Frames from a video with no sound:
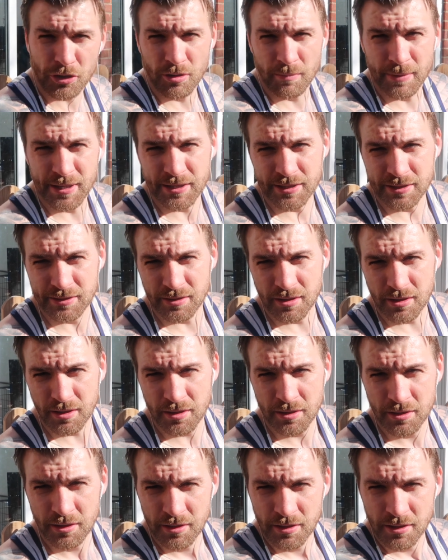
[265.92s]
to comment in
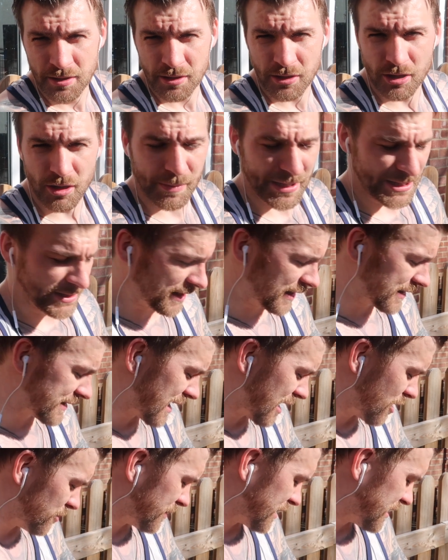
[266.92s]
the comments and
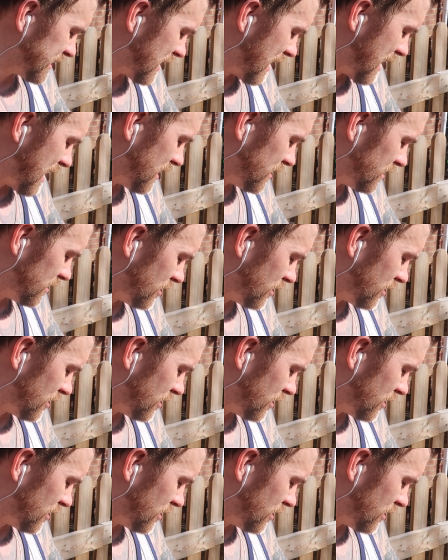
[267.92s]
tell me that